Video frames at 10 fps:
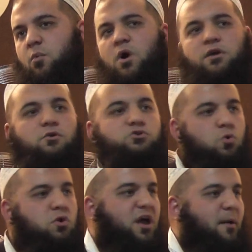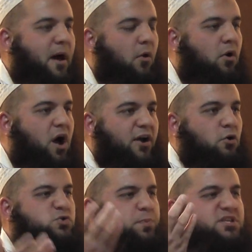What are you talking about? I
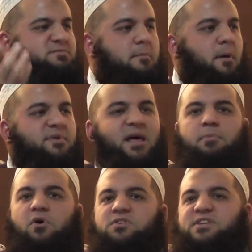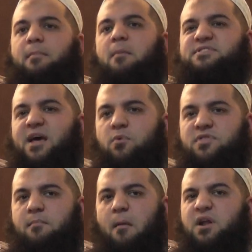don't speak to my mum and dad because I'm upset
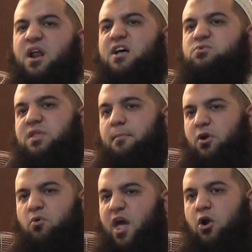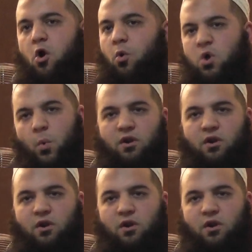with them. I'm naraz with them. I don't get along.